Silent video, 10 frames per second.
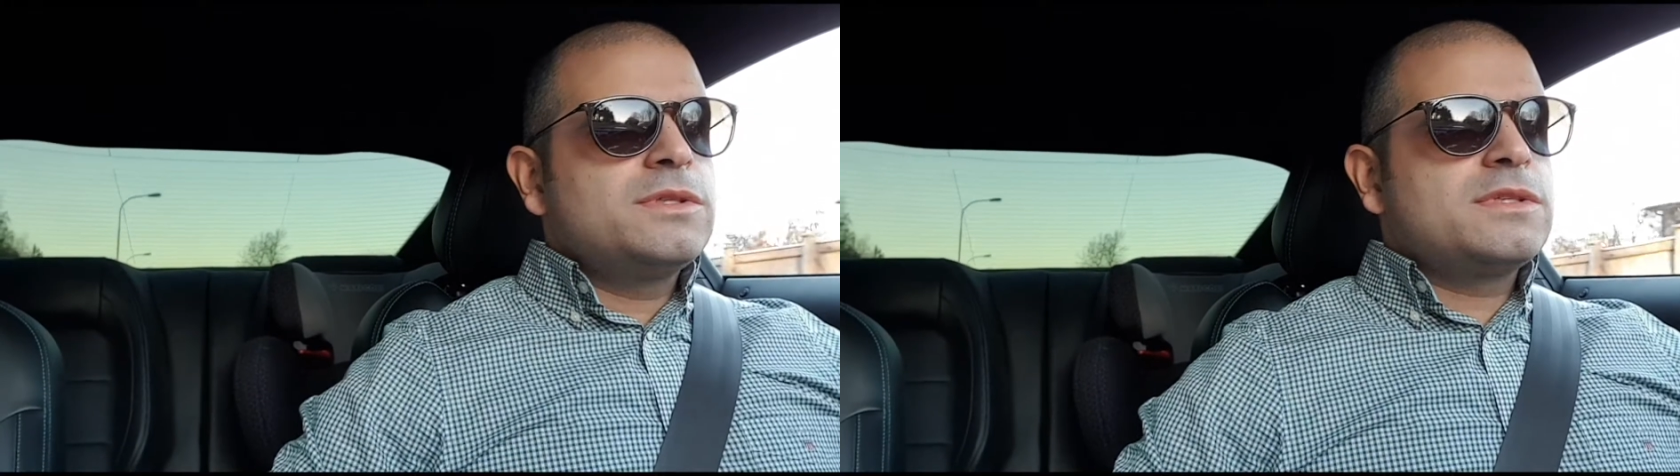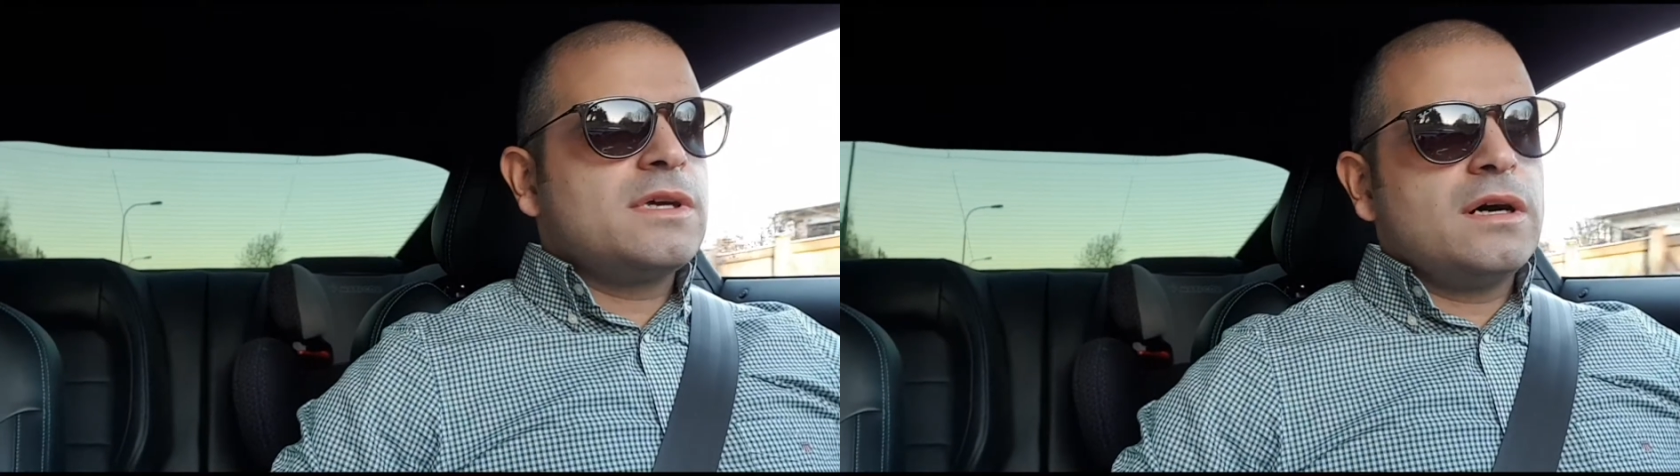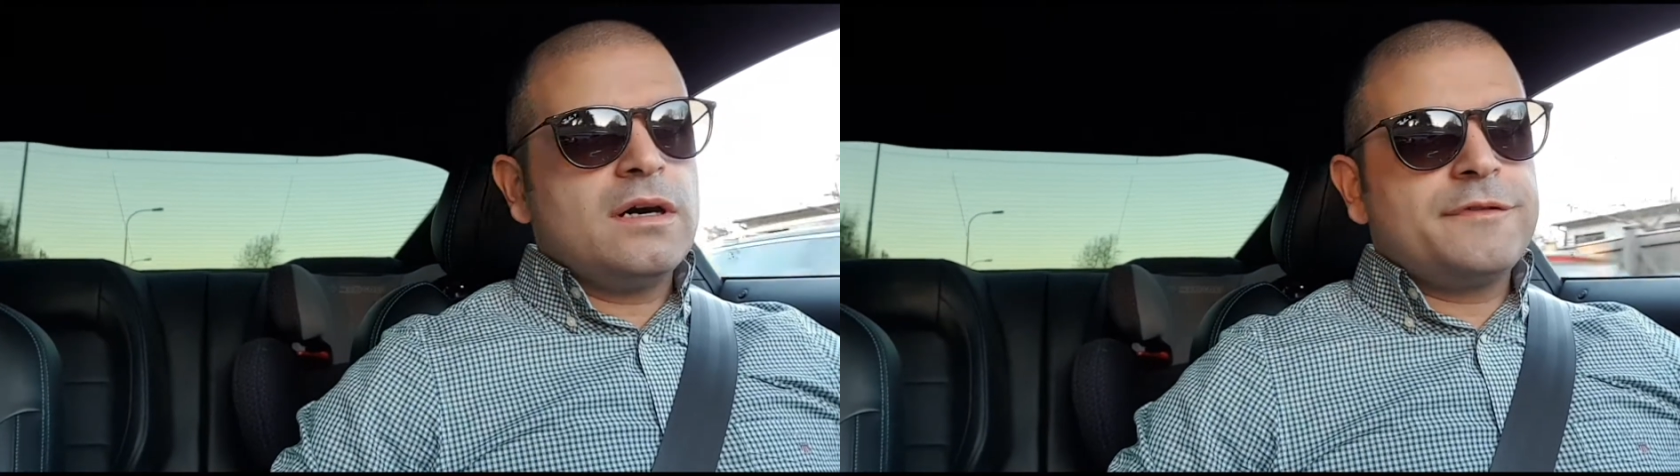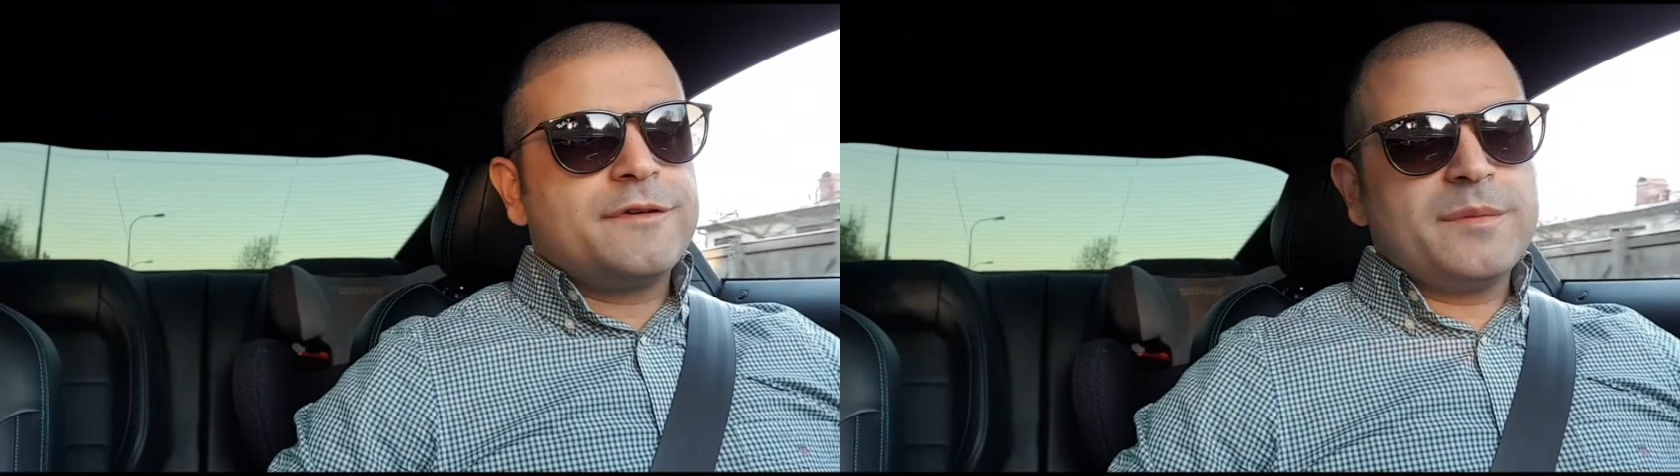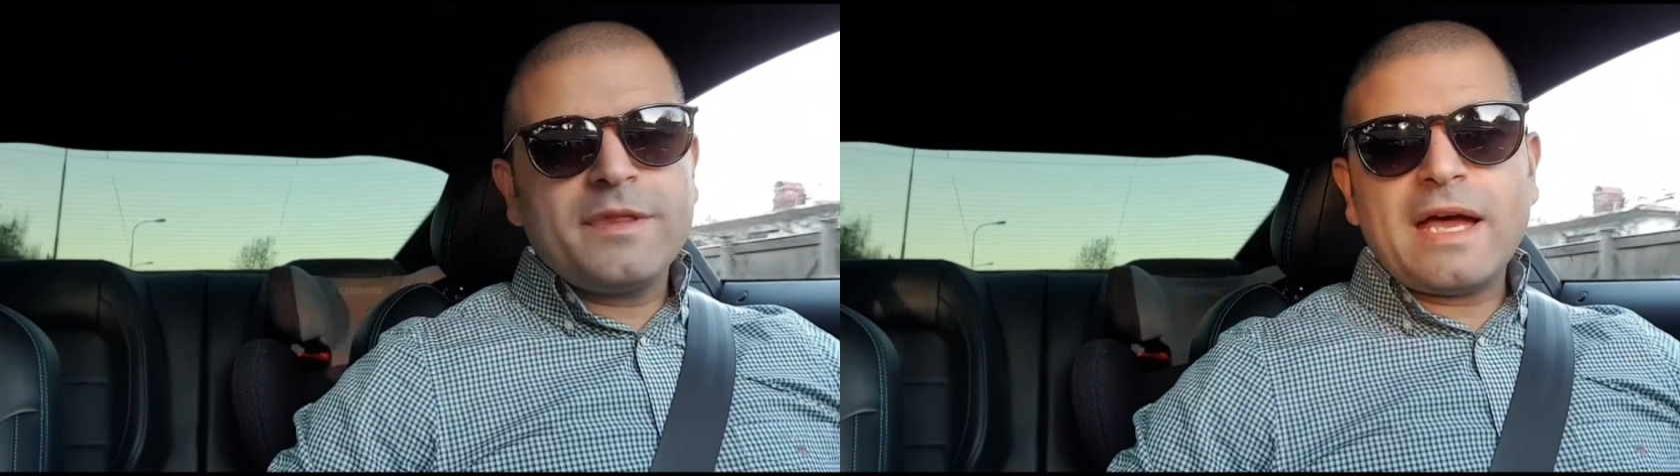saw
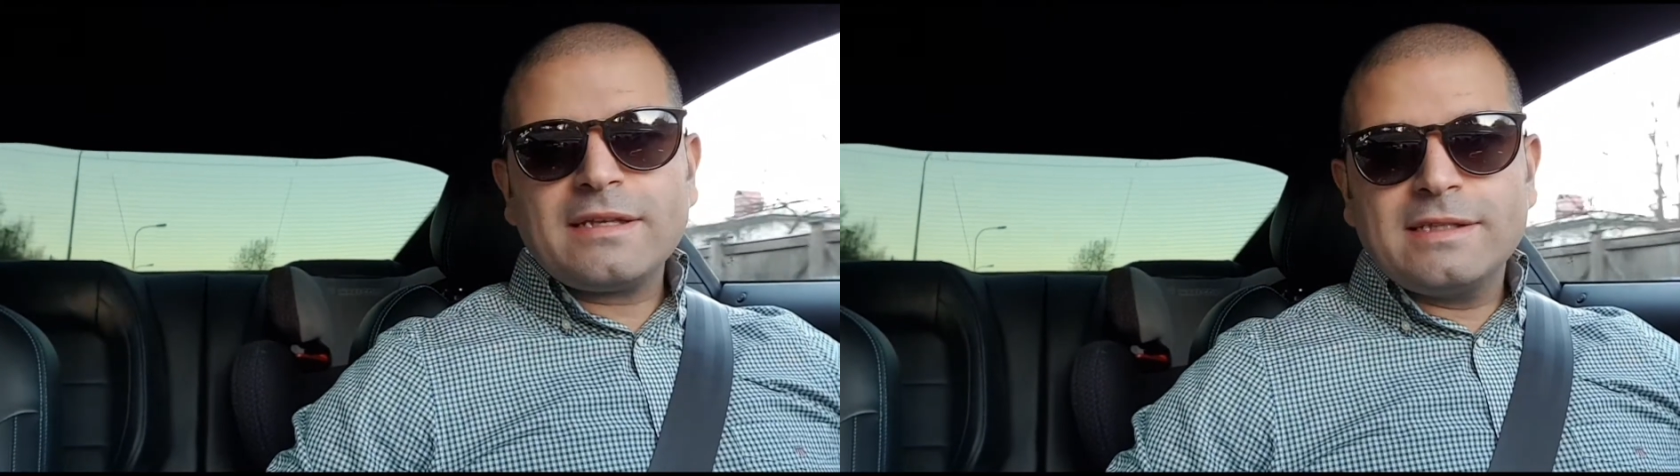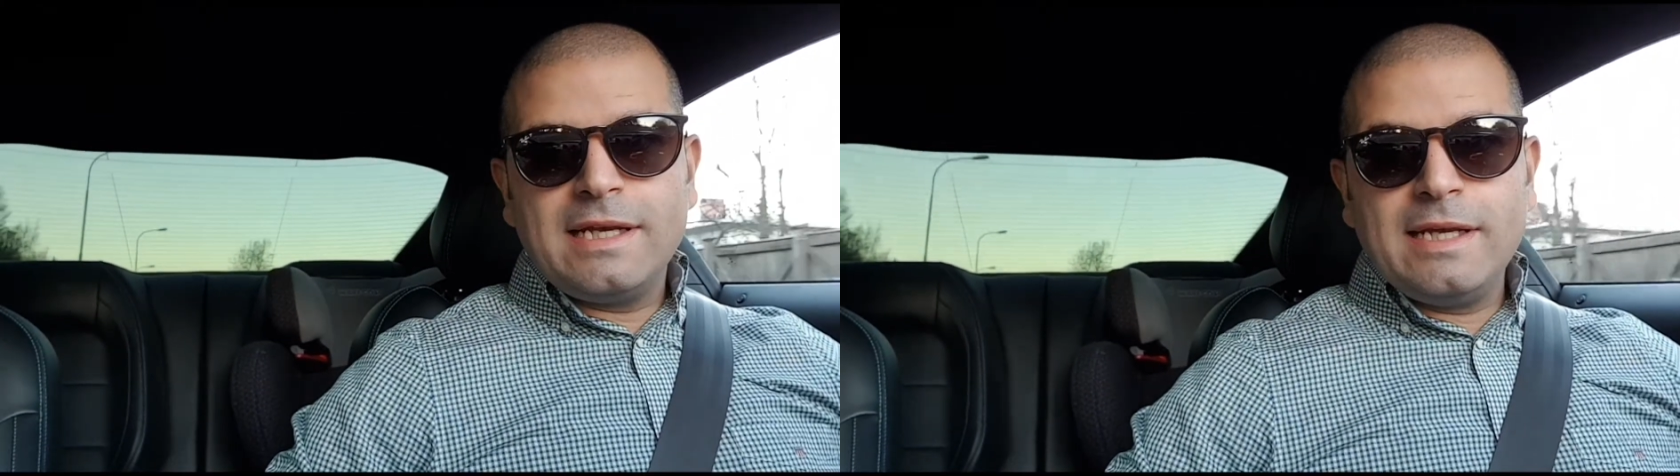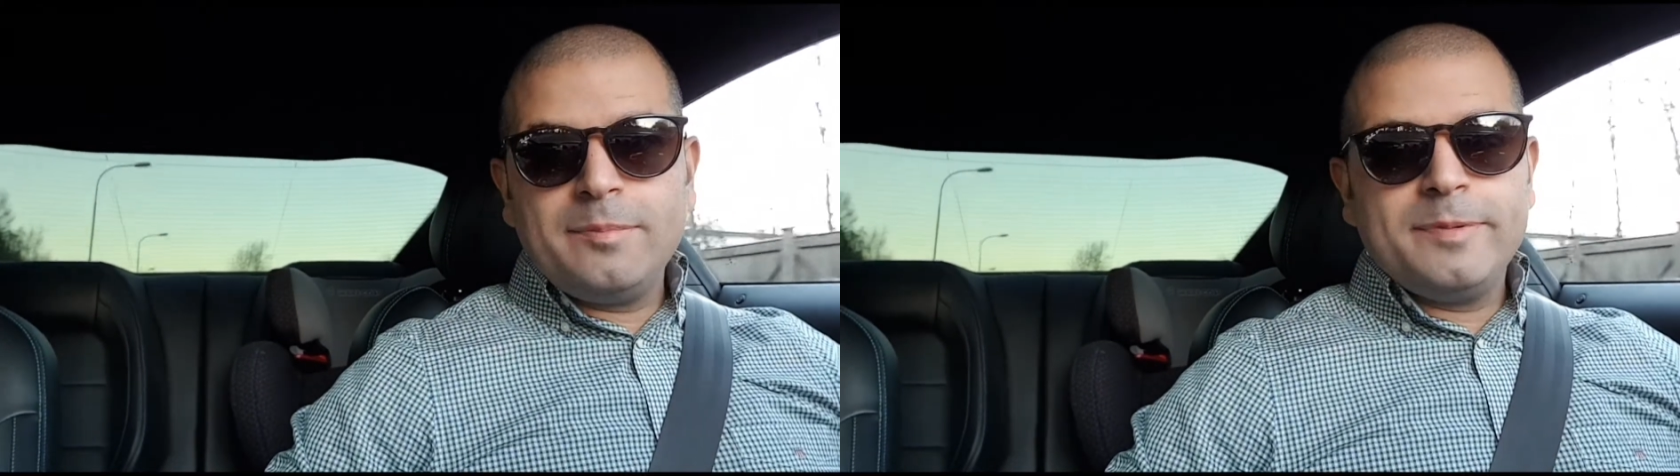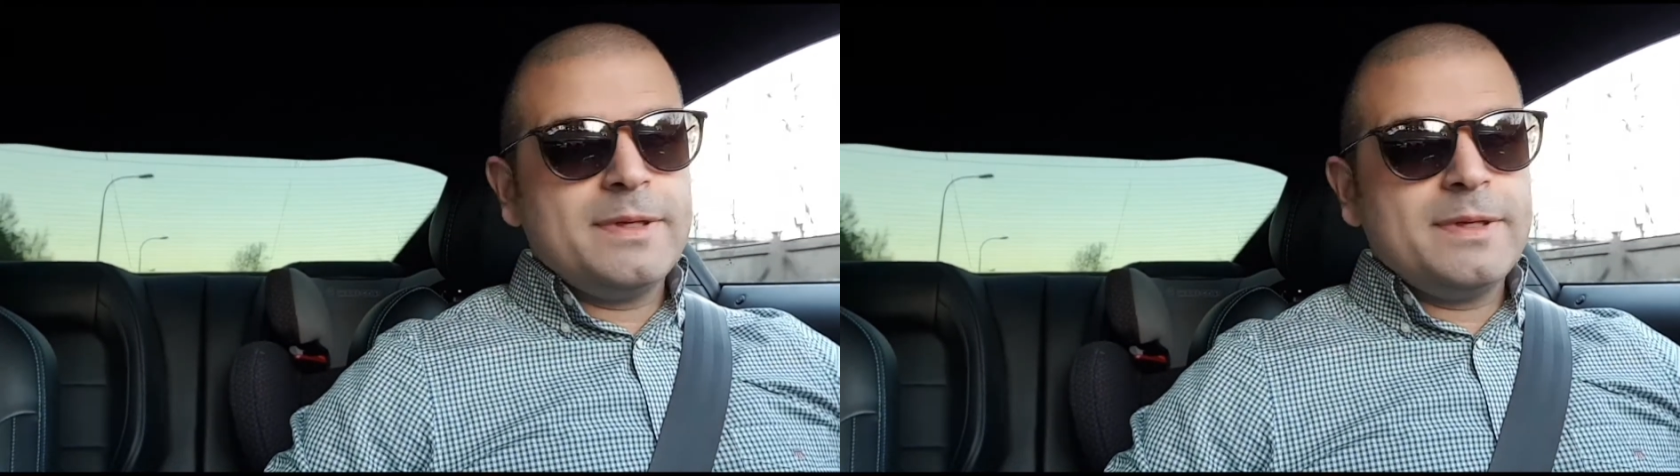from that clip,